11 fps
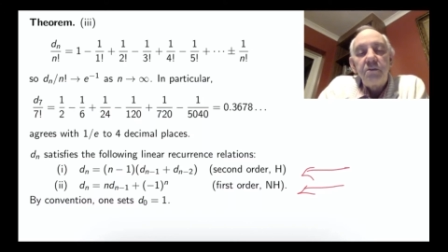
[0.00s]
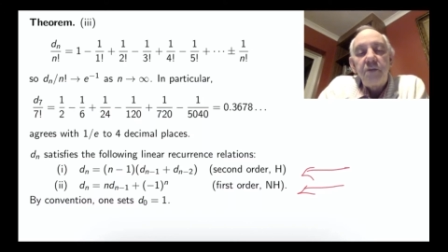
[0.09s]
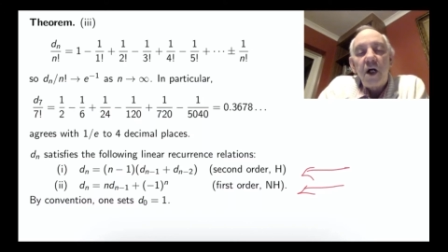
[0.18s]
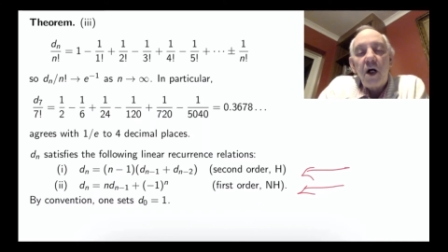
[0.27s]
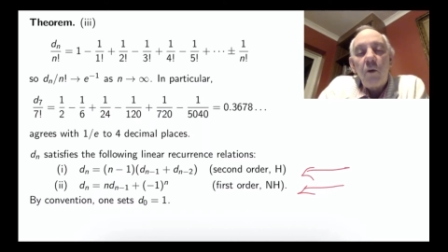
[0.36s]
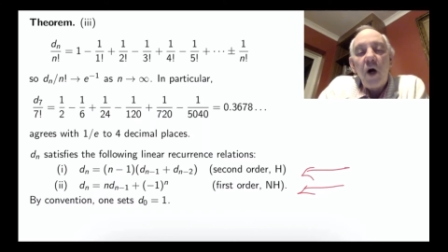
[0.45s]

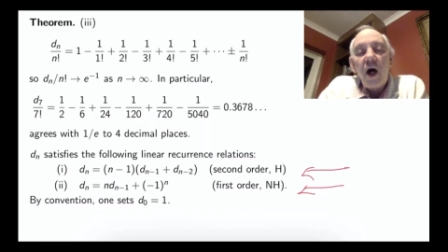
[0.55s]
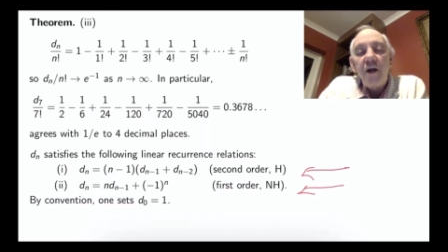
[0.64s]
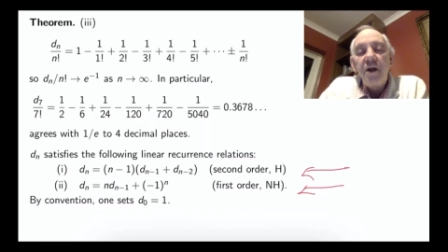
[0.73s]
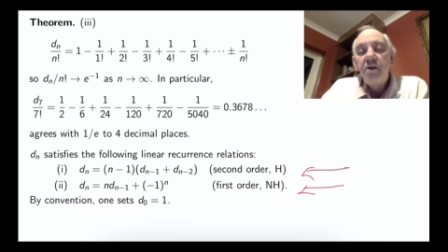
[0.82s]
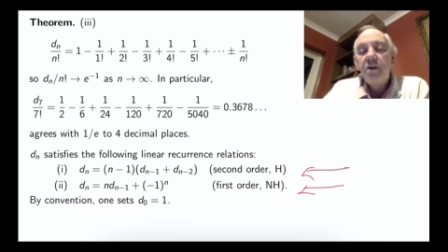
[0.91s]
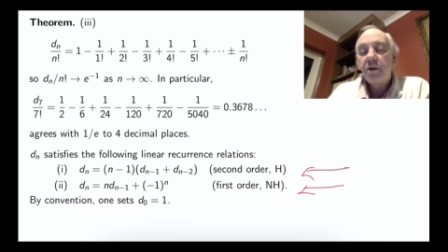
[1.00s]
part
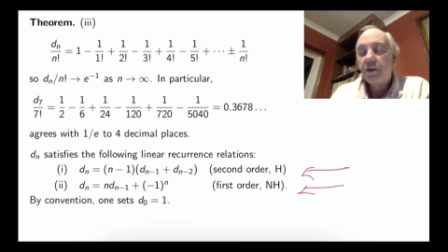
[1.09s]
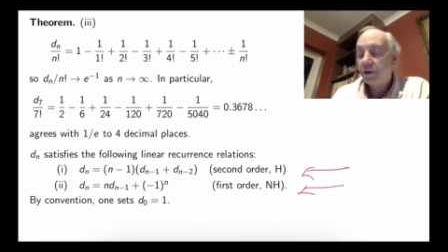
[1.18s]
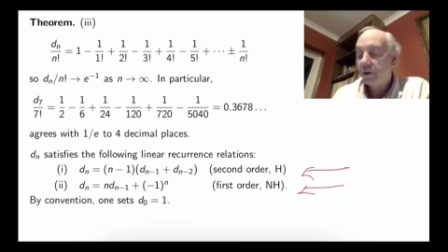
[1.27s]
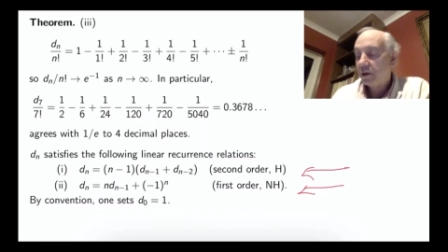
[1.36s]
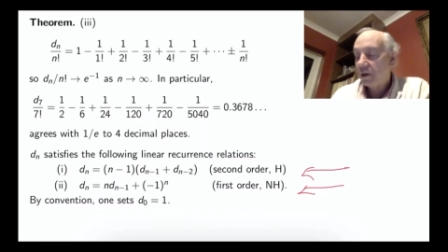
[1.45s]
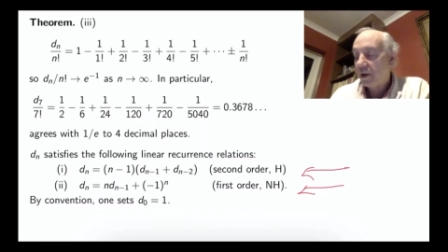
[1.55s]
1
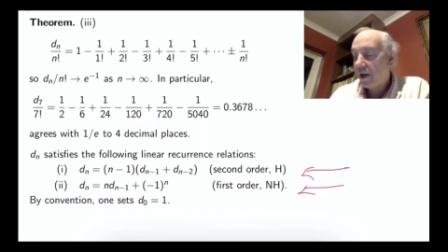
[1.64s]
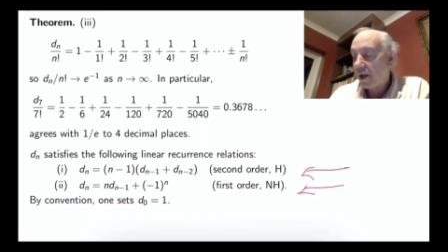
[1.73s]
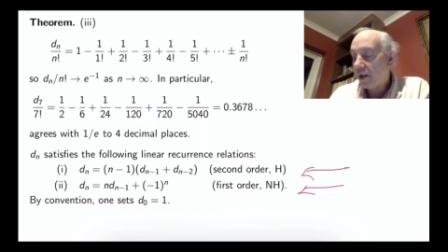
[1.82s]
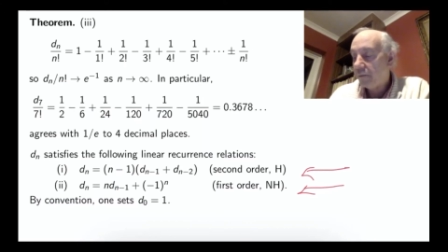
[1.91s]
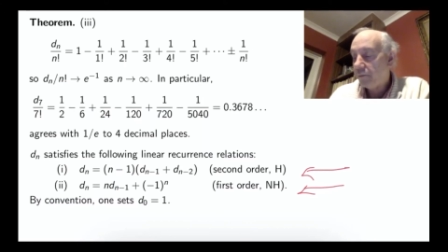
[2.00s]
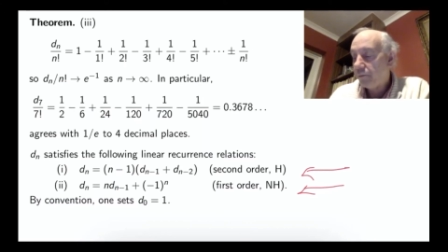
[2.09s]
here,